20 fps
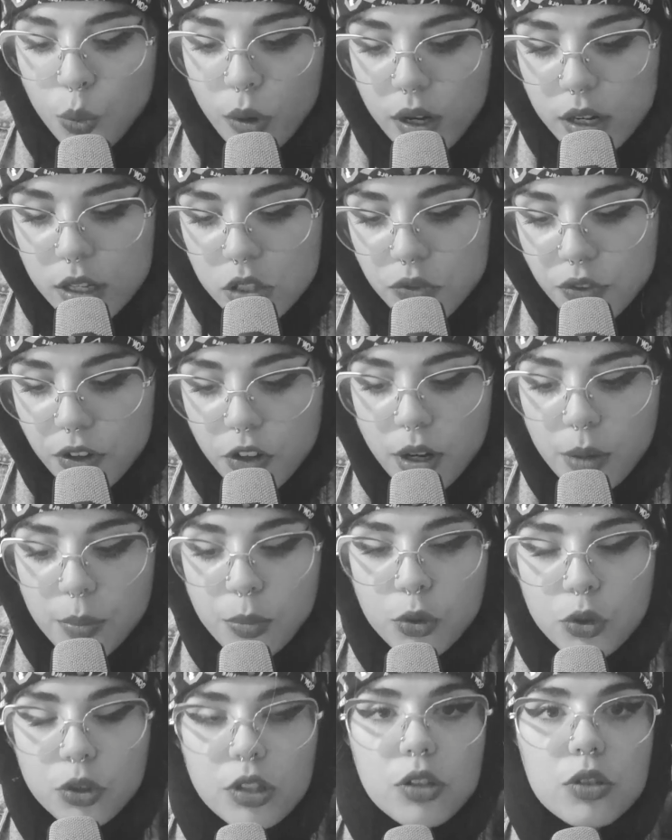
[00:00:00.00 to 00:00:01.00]
what is very
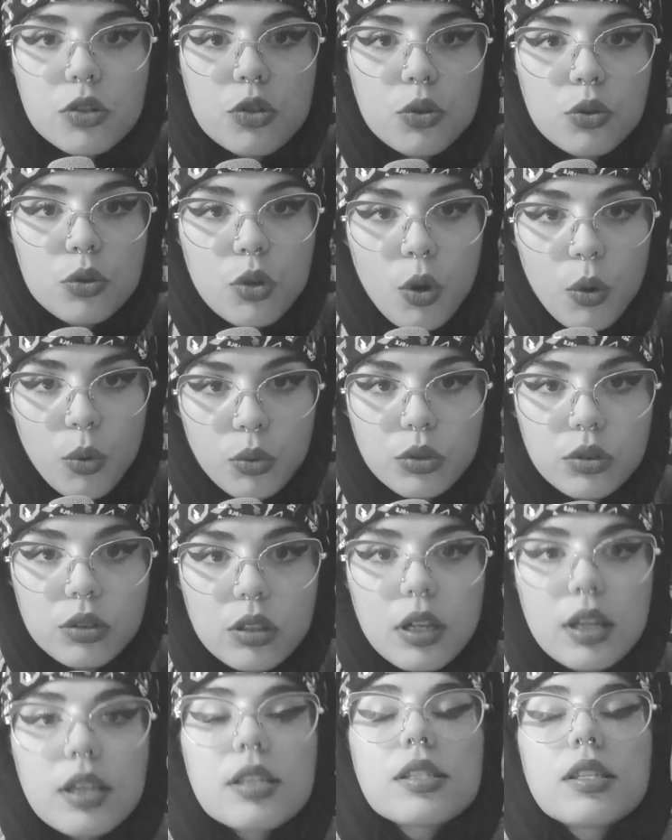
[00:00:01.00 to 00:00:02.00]
important to
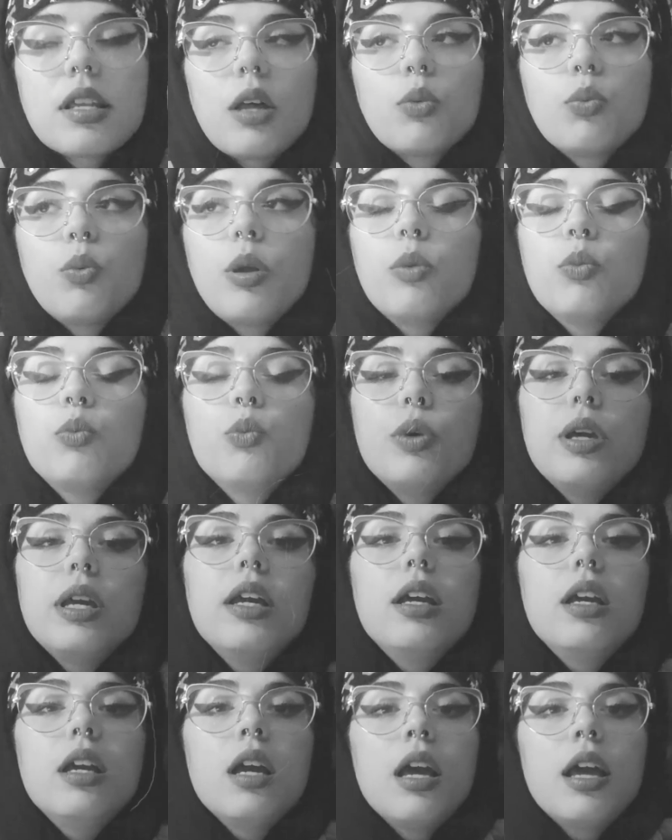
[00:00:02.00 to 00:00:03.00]
note is that when
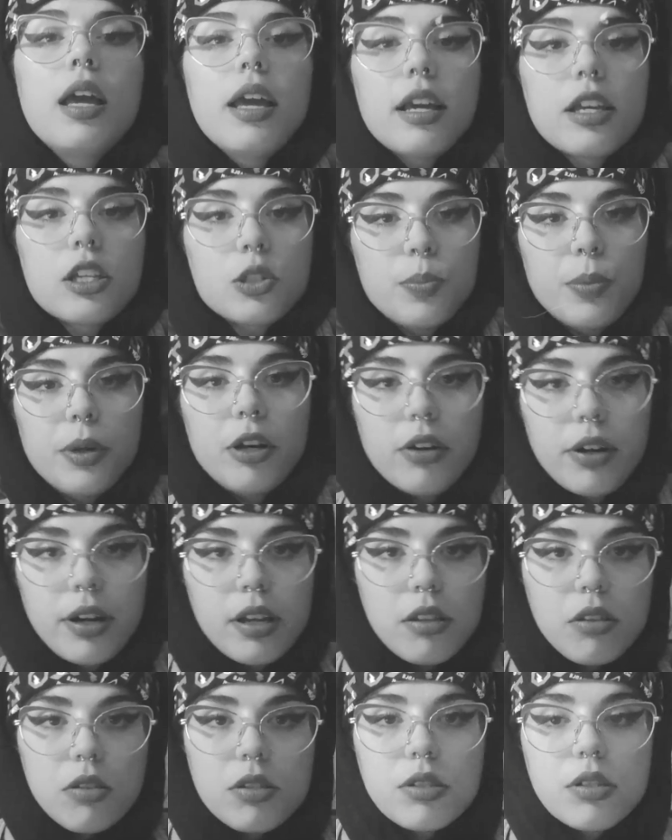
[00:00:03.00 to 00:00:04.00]
we
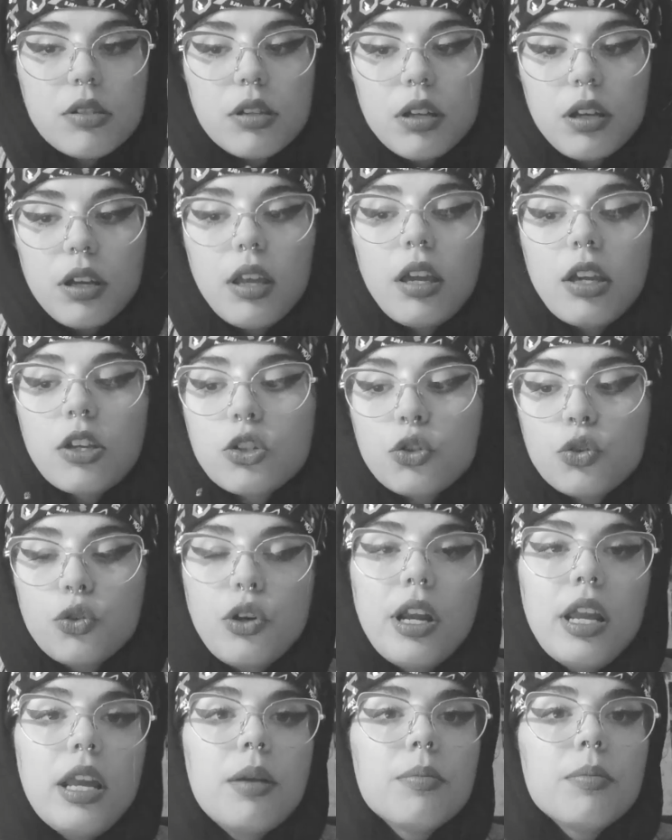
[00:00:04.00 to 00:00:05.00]
experience
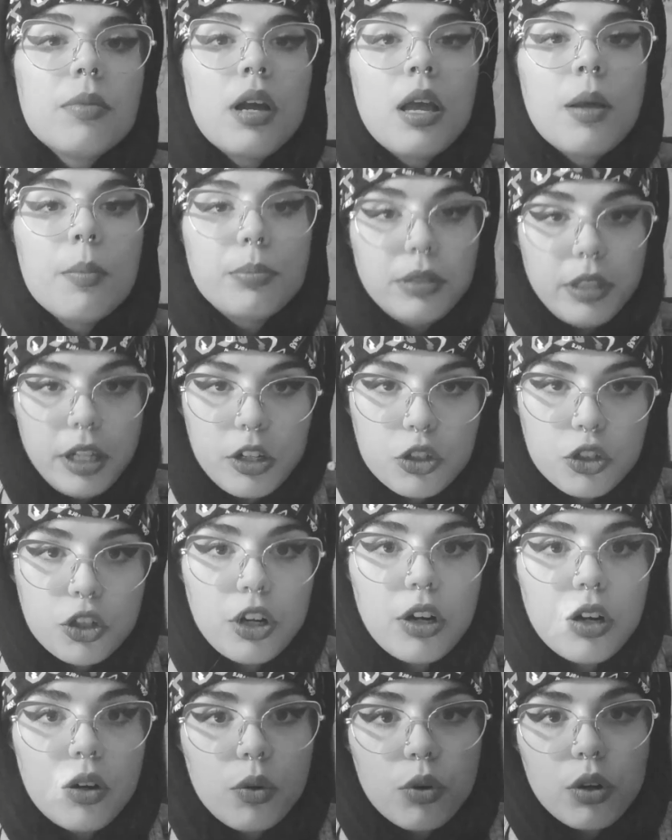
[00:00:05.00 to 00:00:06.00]
extreme
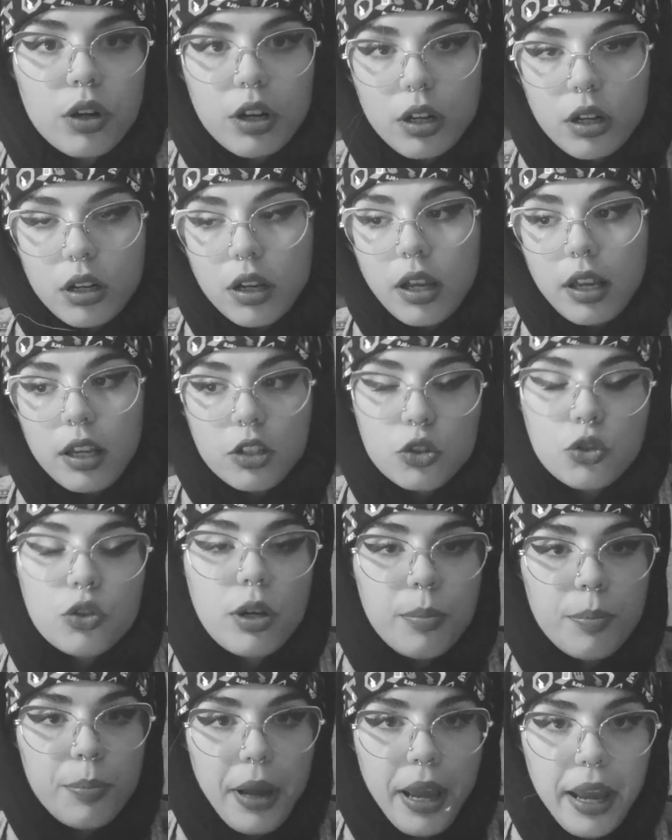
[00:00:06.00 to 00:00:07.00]
pleasure or
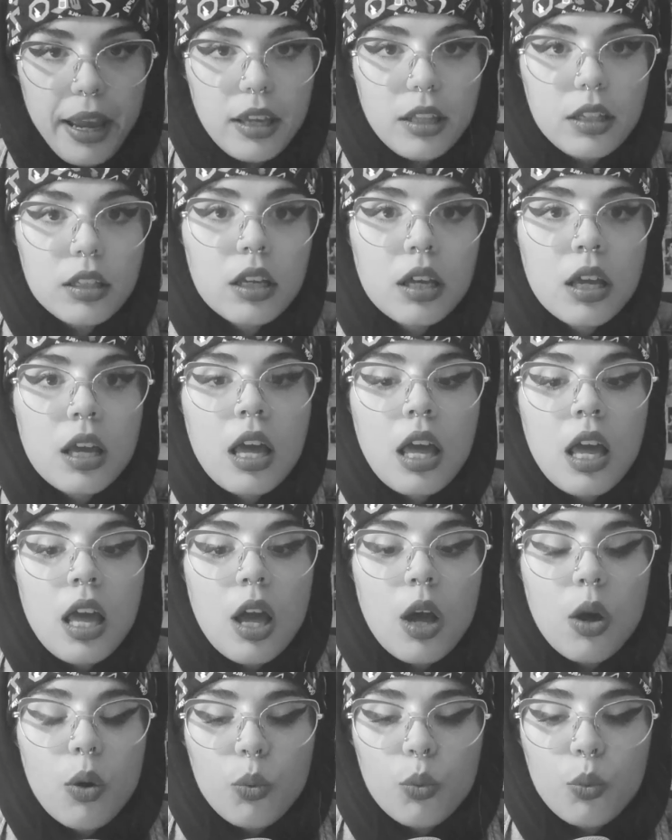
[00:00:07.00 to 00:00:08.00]
extreme pain,
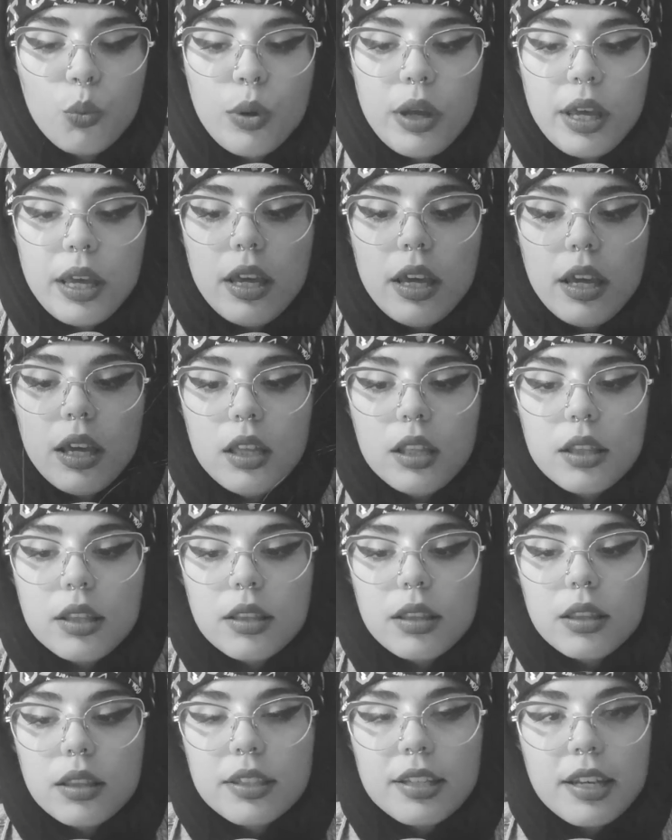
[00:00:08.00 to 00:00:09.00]
we
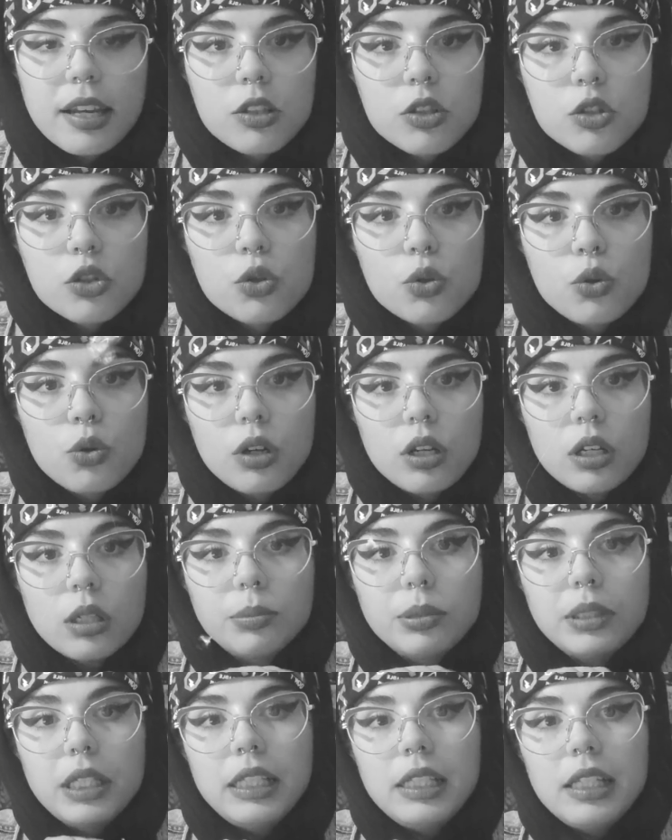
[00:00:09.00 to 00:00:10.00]
tend to
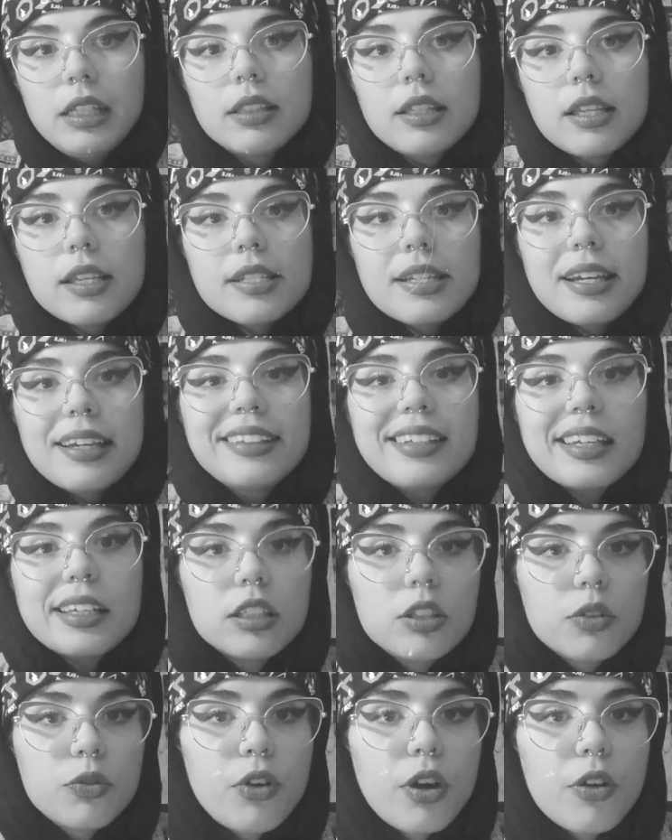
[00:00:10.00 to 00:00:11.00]
completely
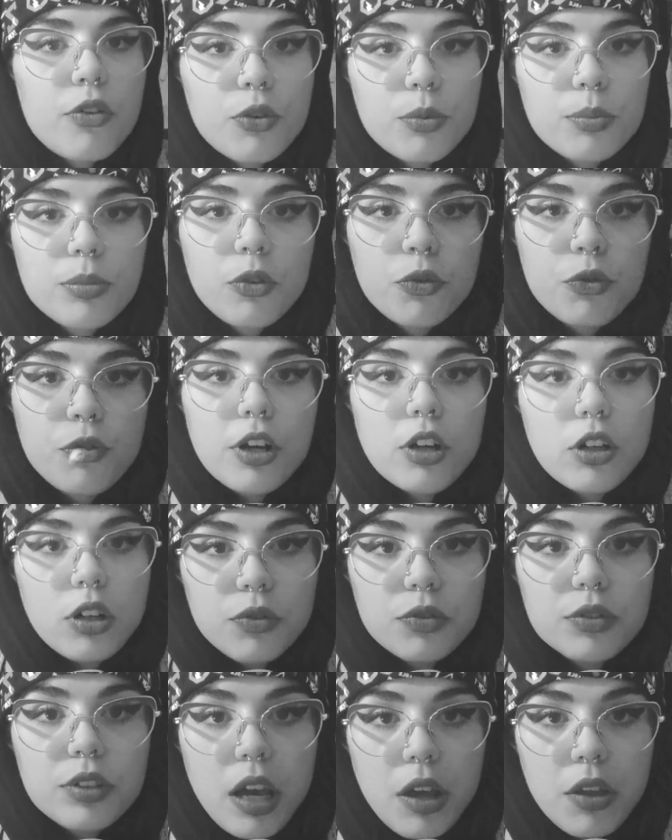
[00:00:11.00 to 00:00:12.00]
disidentify from the fear
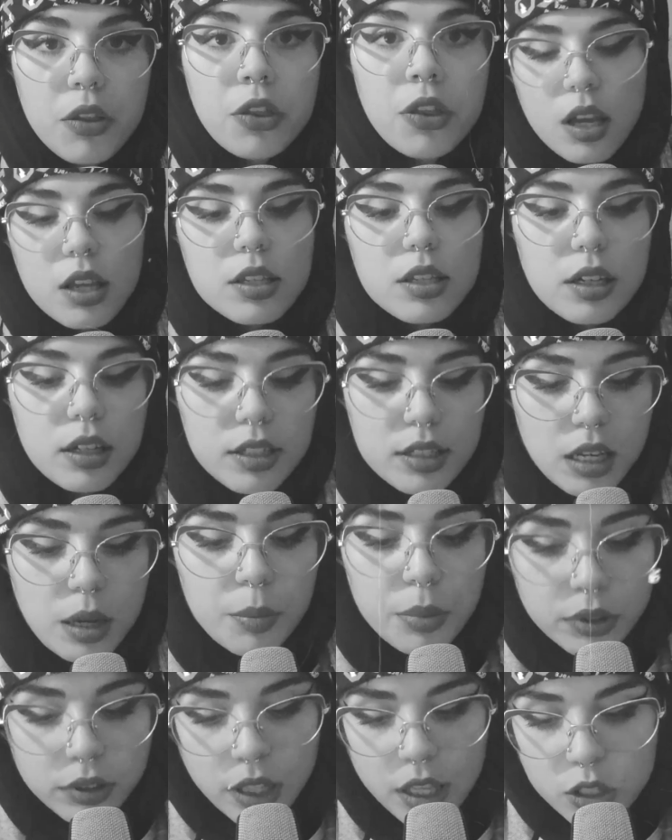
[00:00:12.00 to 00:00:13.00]
of death. As an
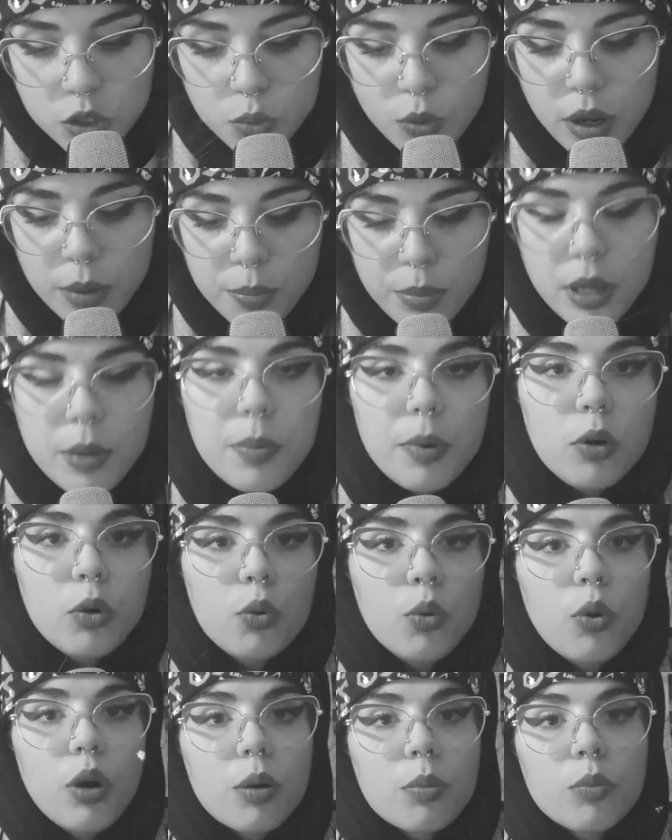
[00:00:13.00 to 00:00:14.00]
example, that's why
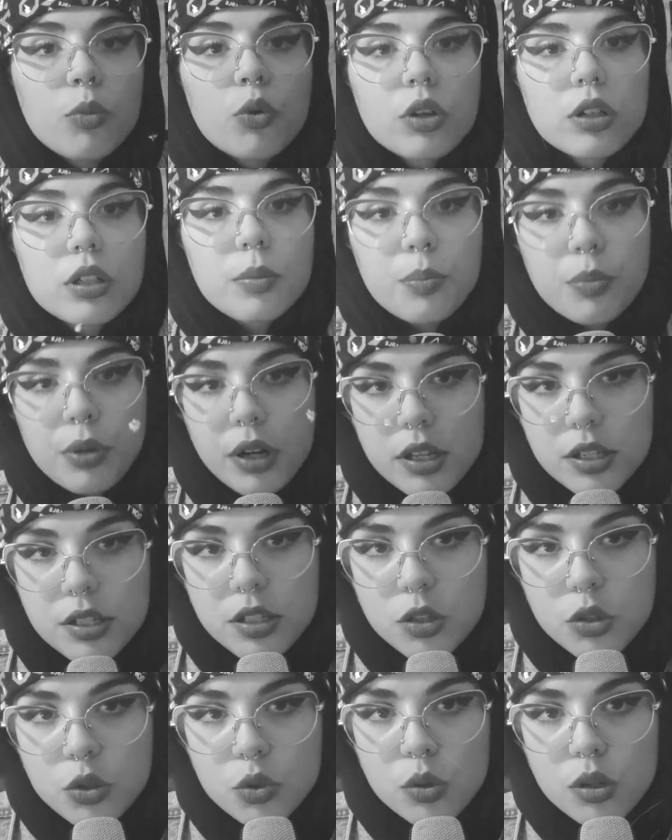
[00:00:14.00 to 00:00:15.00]
people who are more
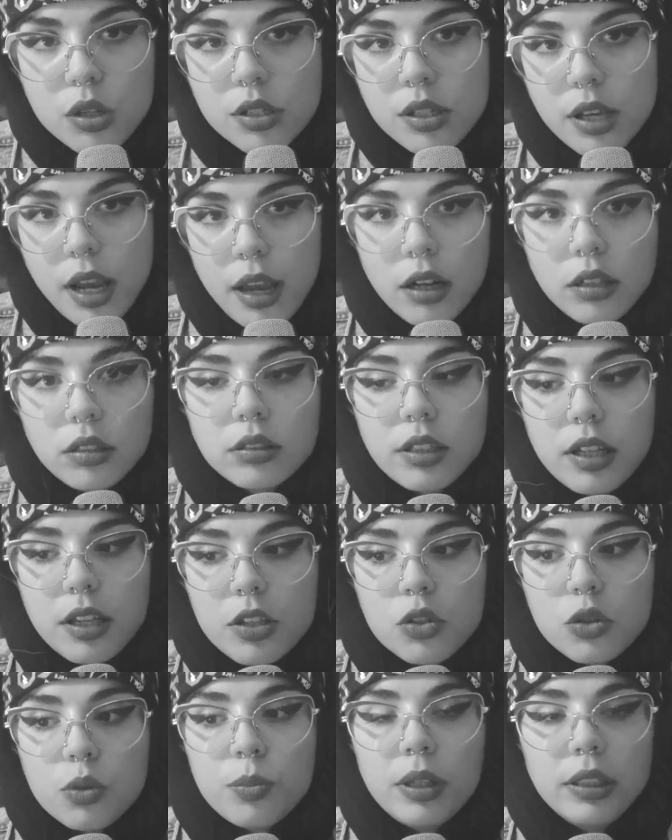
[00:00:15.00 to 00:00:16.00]
depressed and suicidal
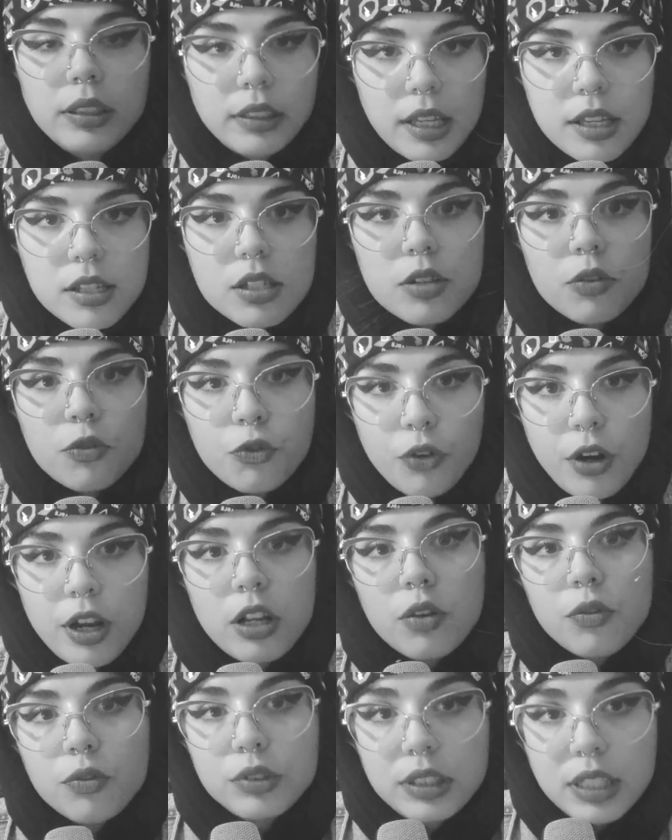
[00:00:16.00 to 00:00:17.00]
tend to be less
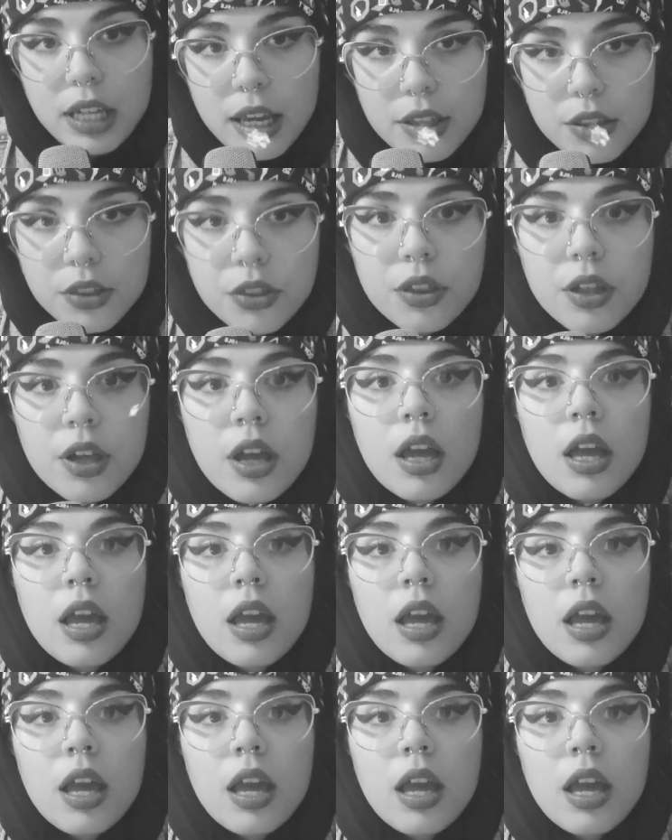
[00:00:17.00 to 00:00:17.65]
afraid of death